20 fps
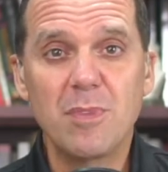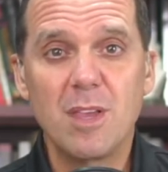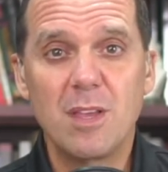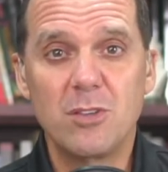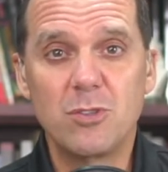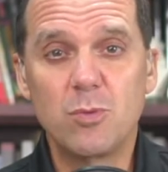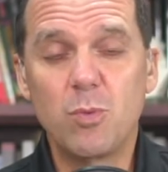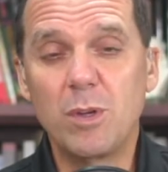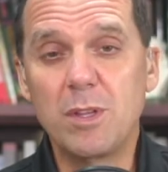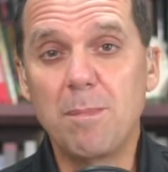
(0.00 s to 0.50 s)

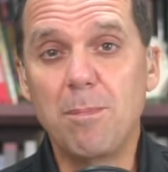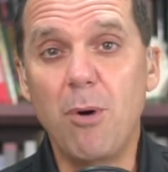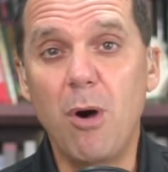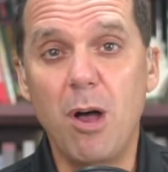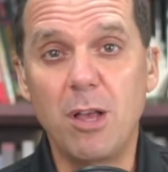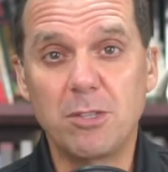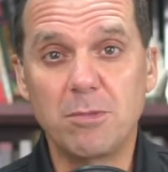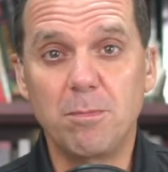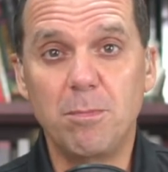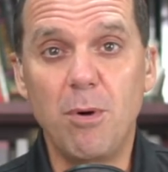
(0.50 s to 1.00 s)
This is what the
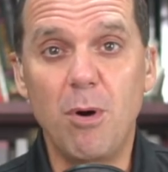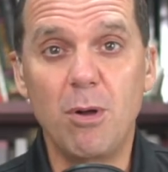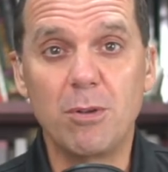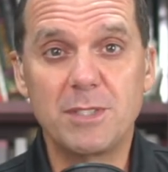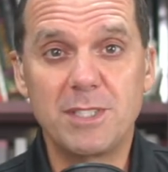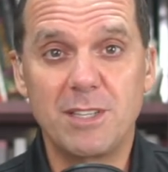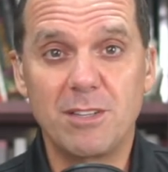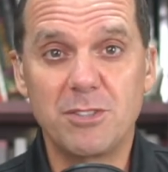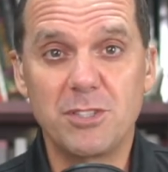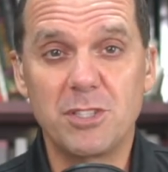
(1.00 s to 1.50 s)
Apostle Paul
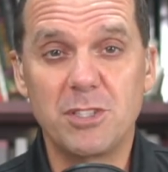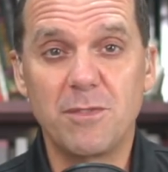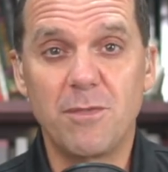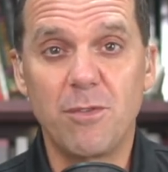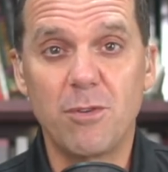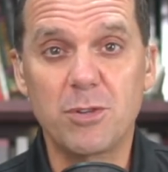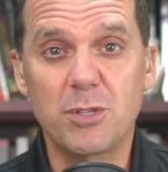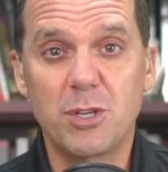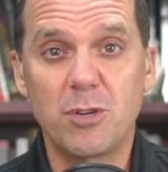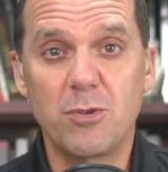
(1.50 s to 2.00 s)
tells us in
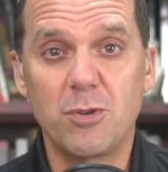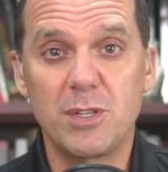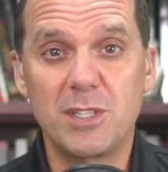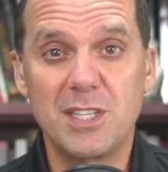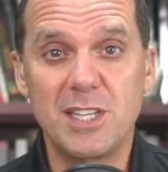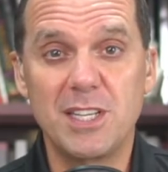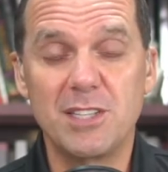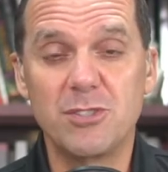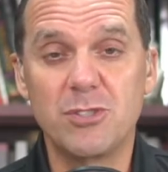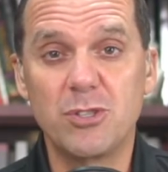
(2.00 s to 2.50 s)
First
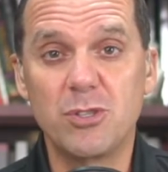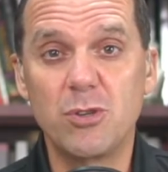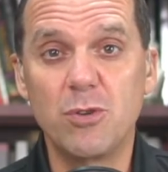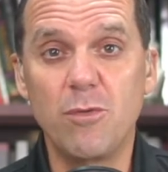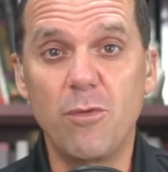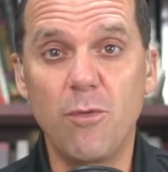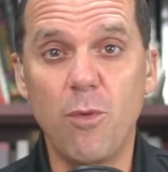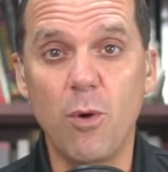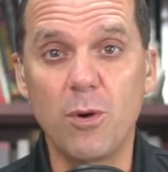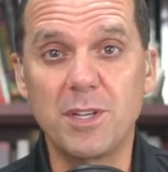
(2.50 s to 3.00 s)
Corinthians two
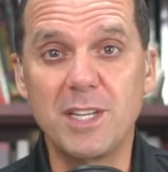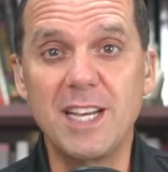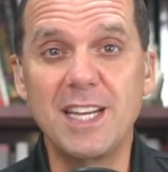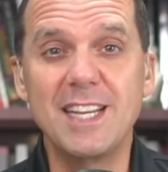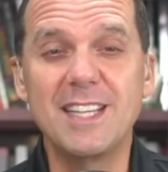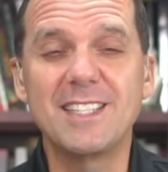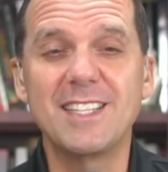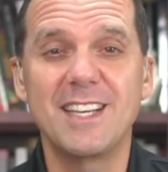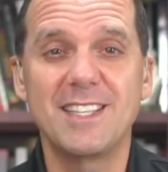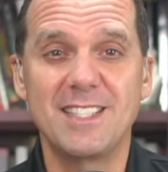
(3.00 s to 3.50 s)
fourteen.
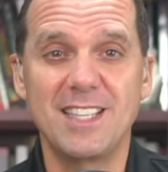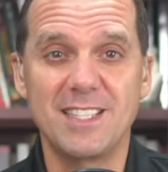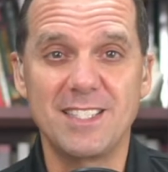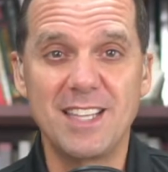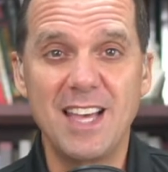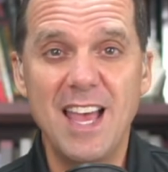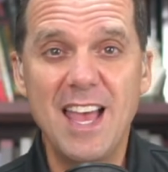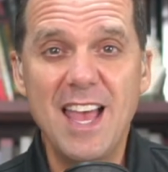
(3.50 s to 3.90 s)
He says this.